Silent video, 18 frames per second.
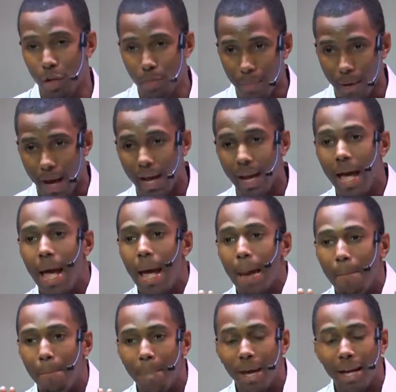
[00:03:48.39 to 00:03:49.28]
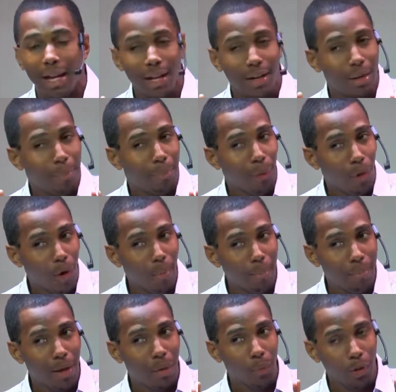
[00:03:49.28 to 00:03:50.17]
You might make an
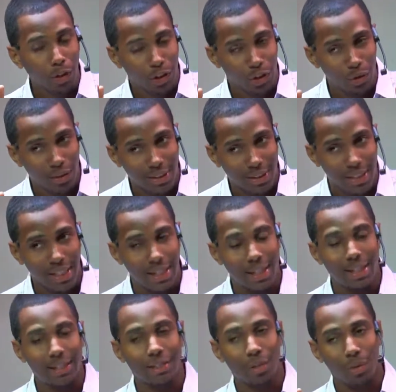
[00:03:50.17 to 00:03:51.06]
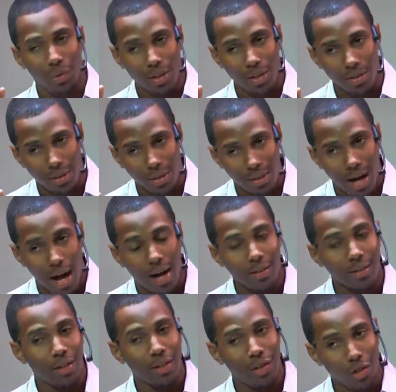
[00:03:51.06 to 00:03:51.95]
appointment with your dentist or your doctor.